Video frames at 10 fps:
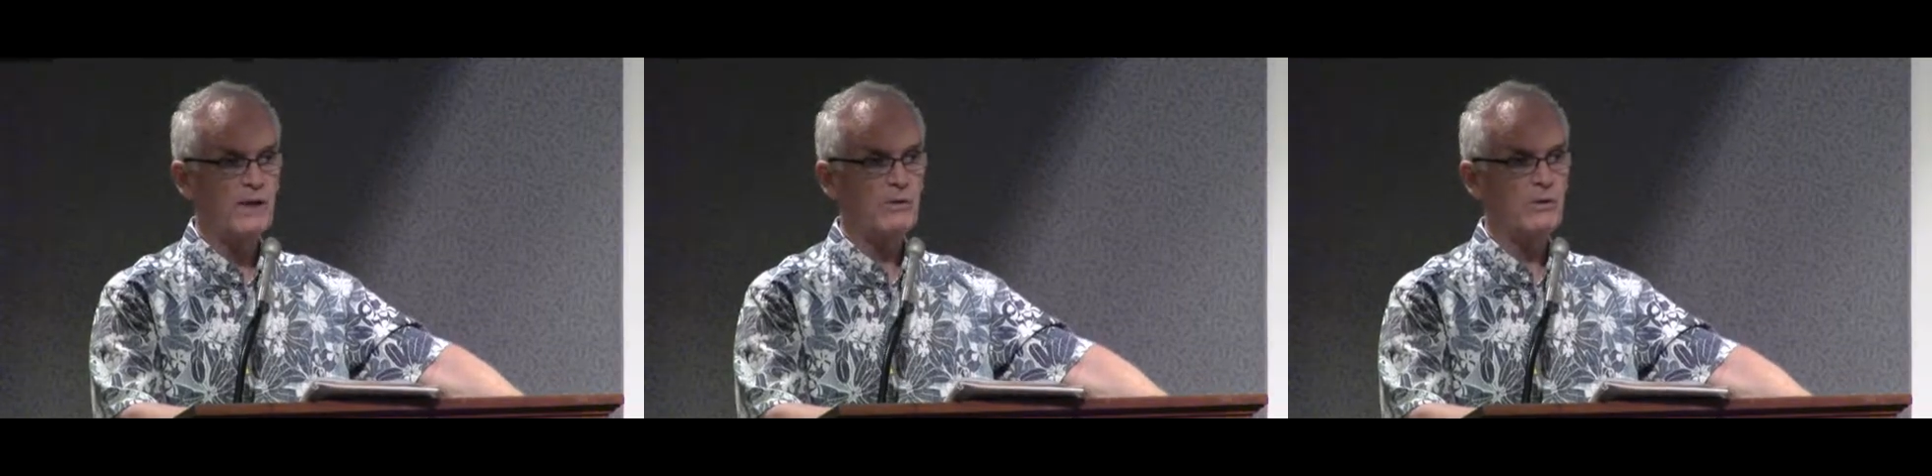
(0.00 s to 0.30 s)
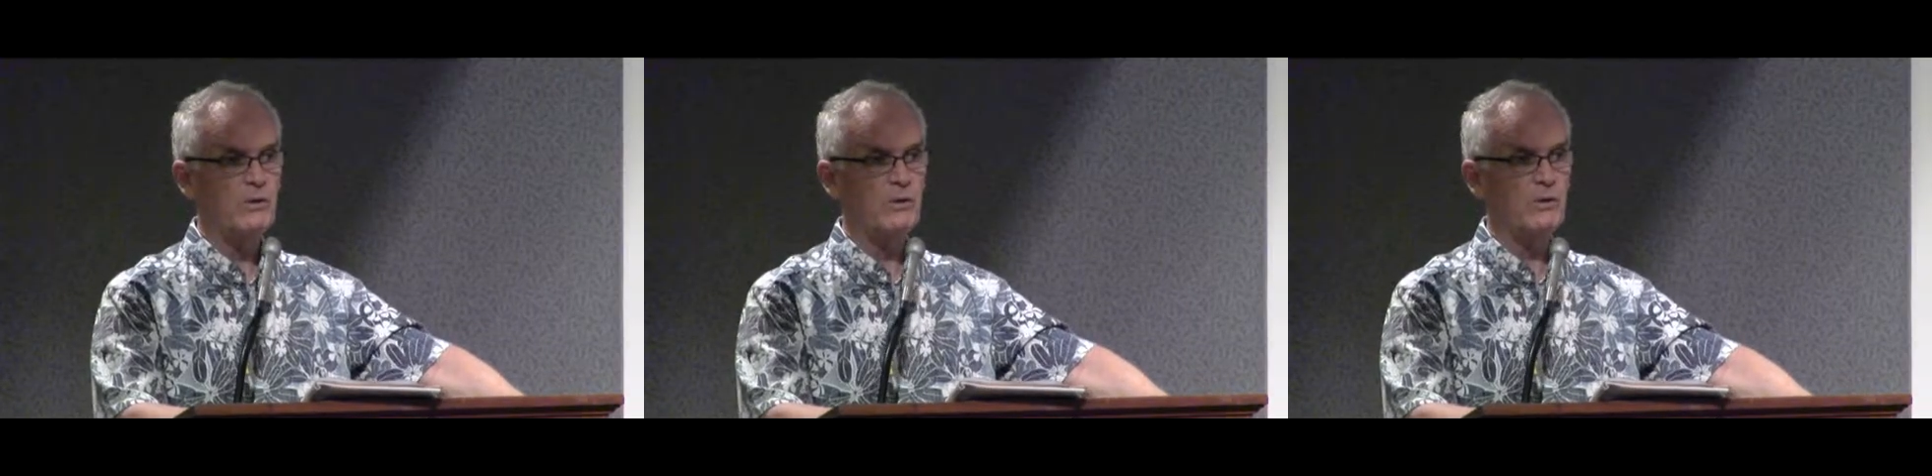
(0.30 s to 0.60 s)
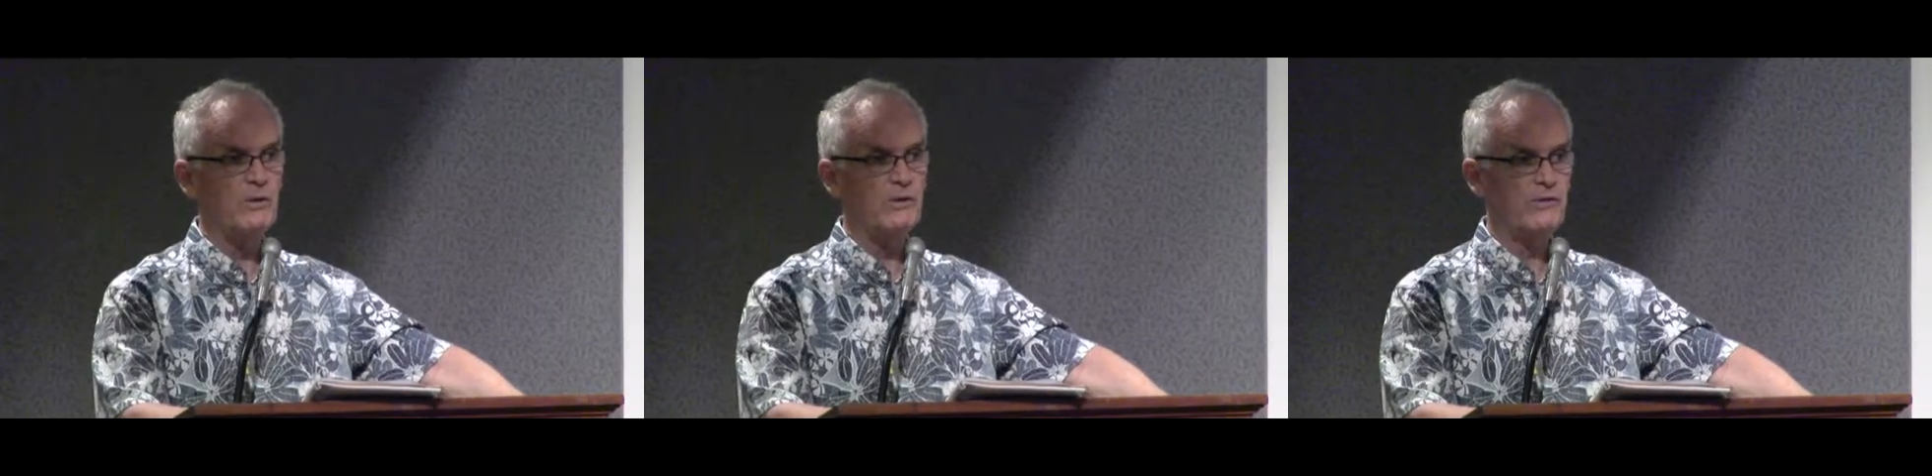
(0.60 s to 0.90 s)
They were doing
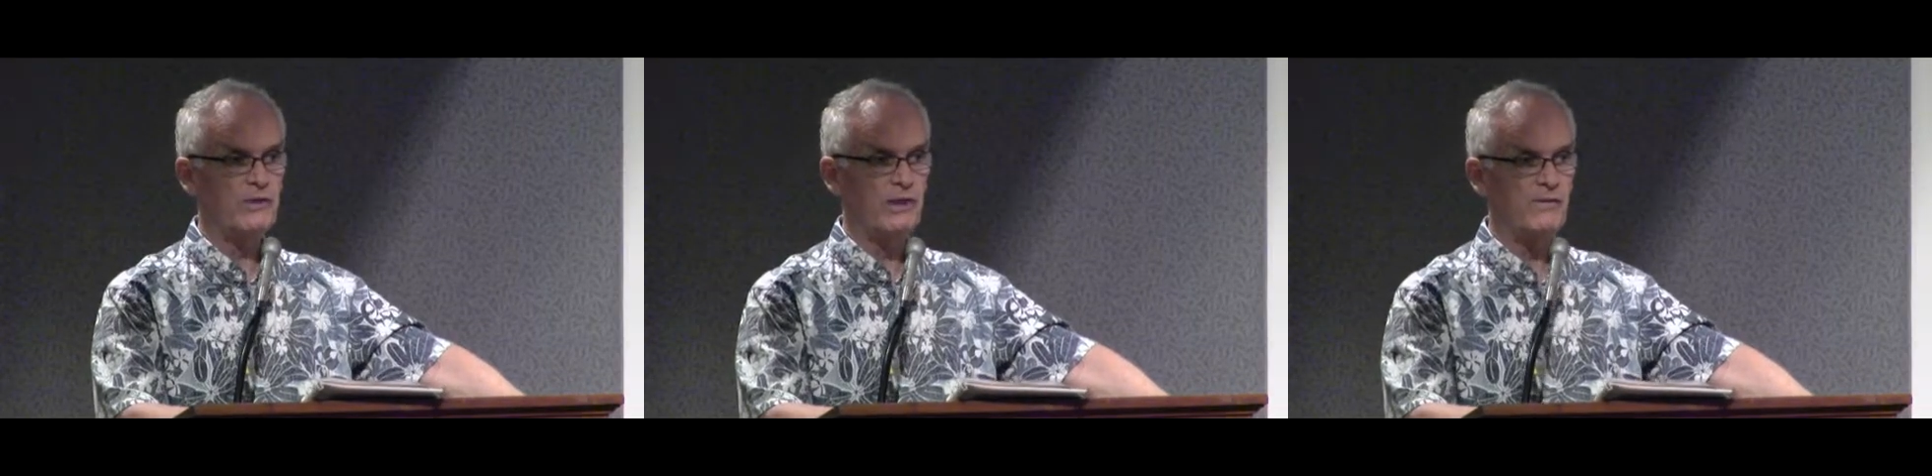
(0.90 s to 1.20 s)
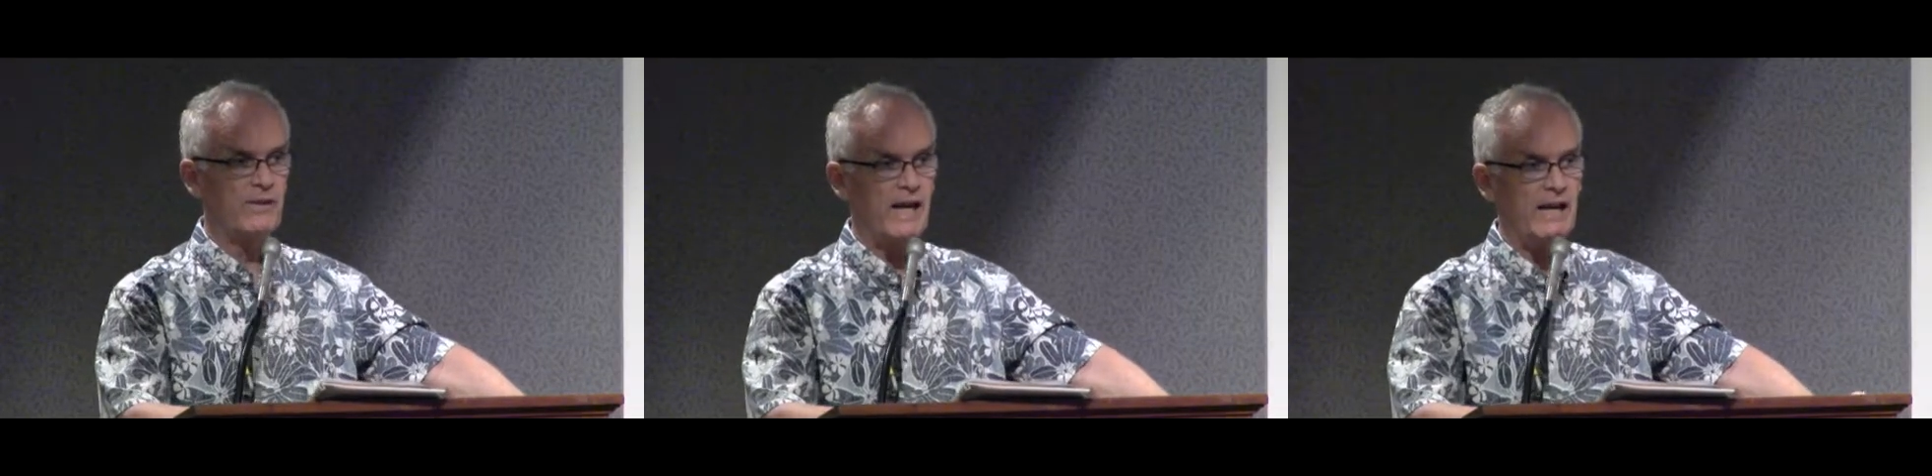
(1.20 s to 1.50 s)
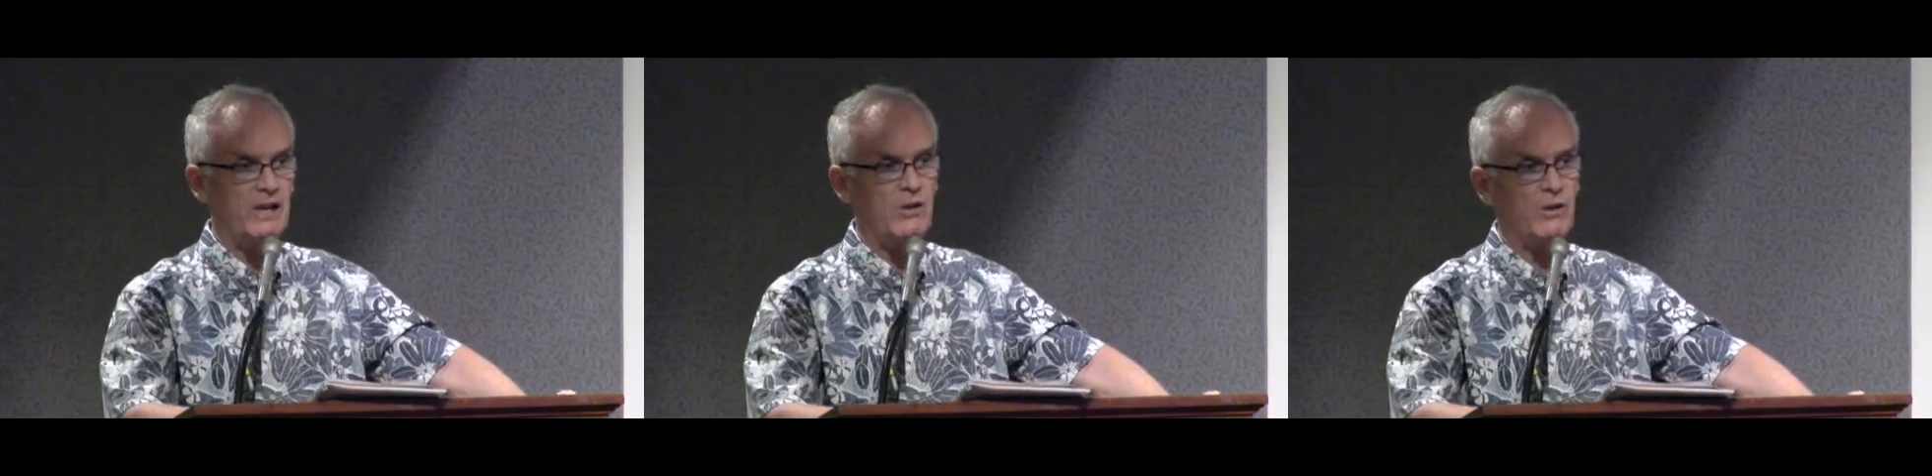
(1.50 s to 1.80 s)
all this stuff. They
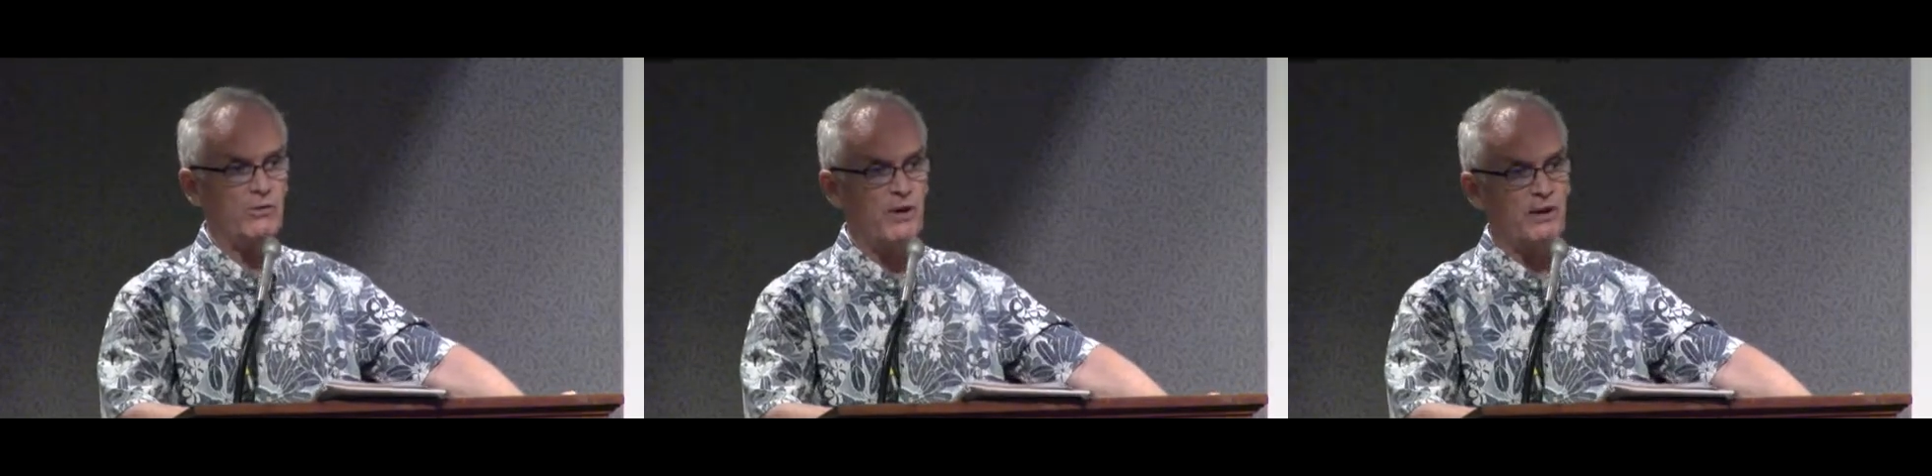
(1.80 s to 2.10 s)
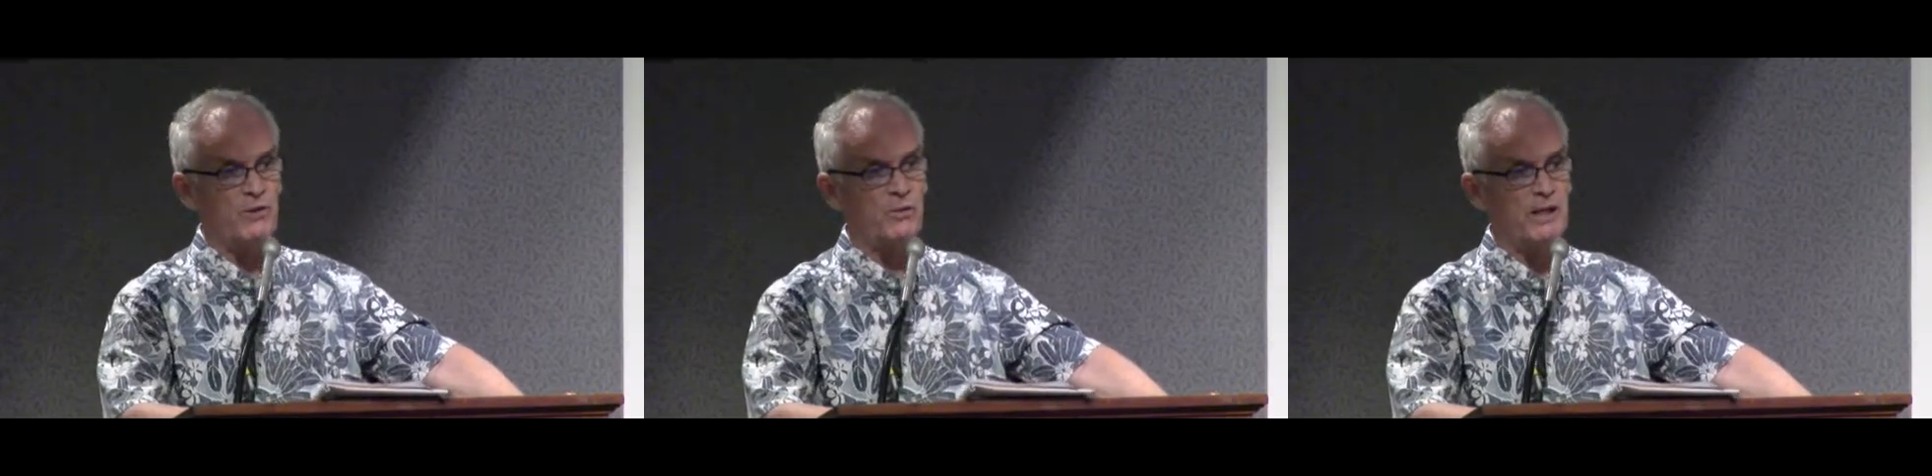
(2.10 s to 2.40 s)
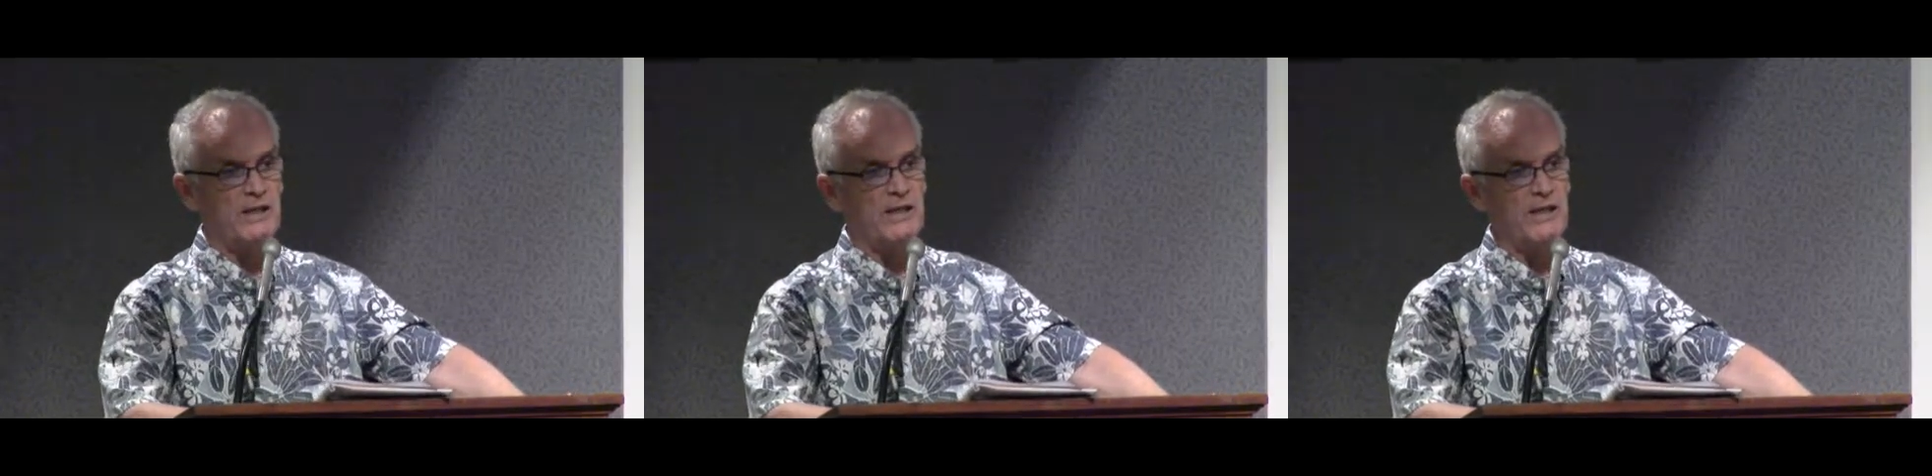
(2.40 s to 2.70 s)
had a contractor
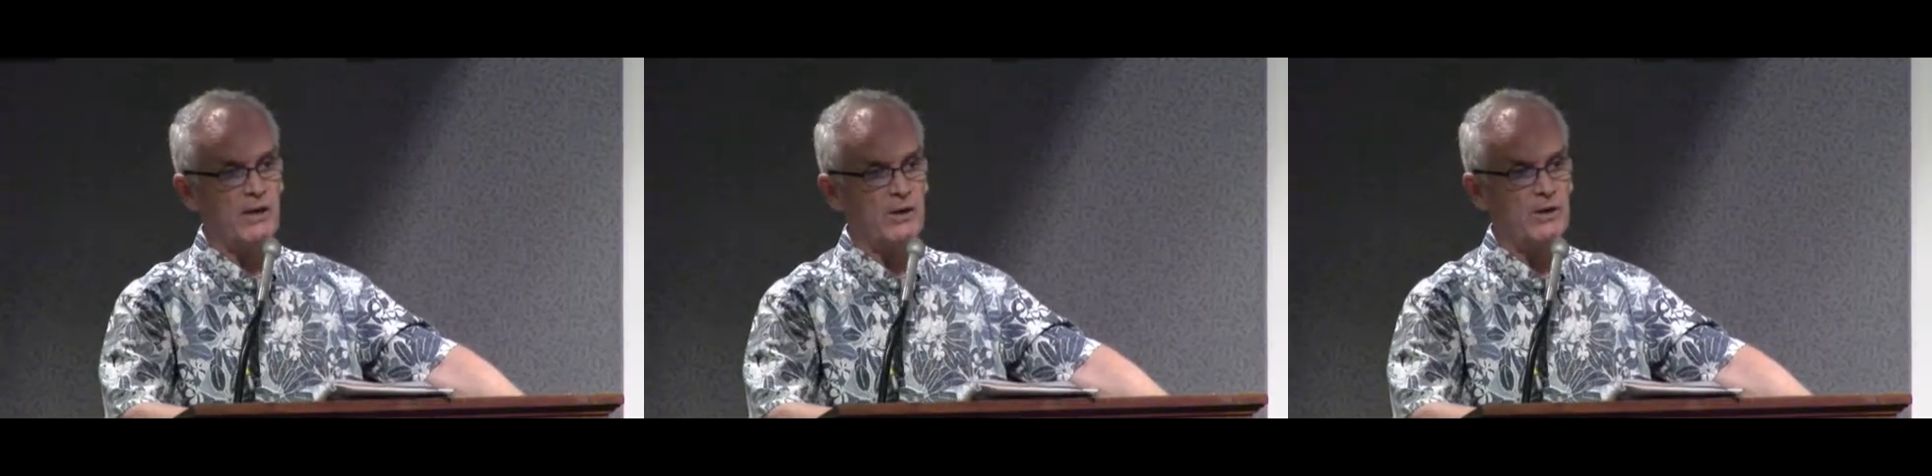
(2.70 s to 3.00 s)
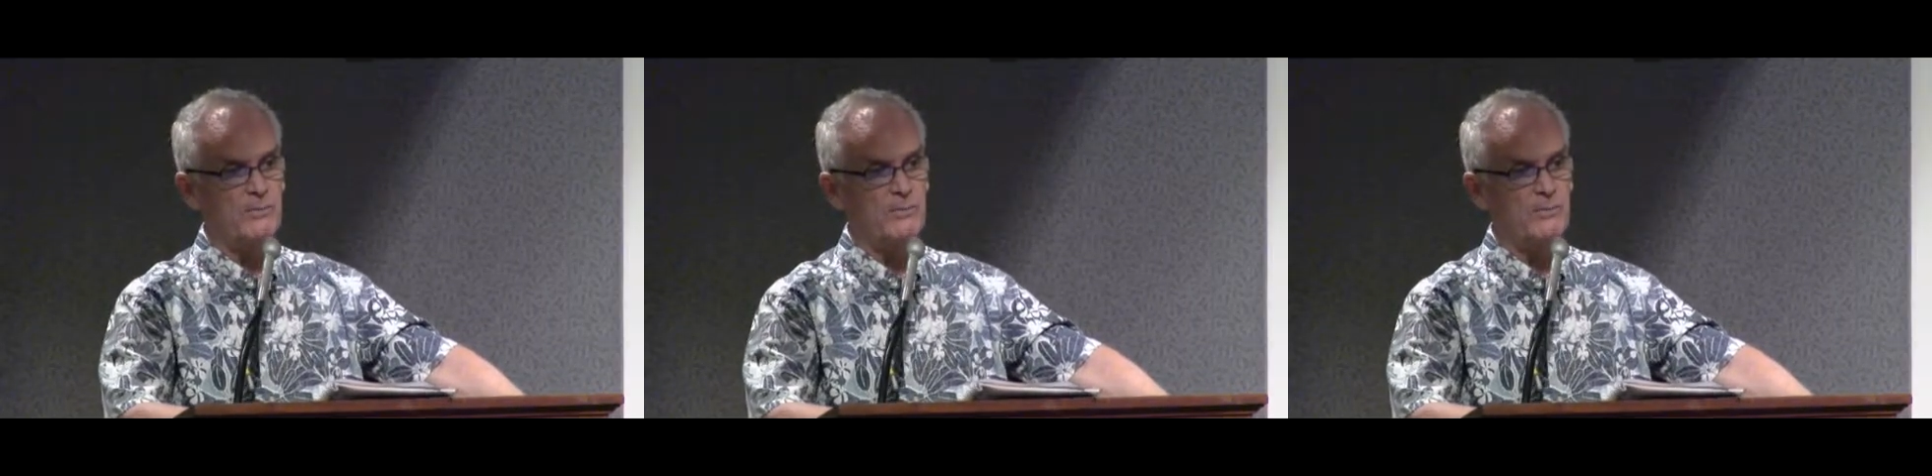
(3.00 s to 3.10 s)
ready to go.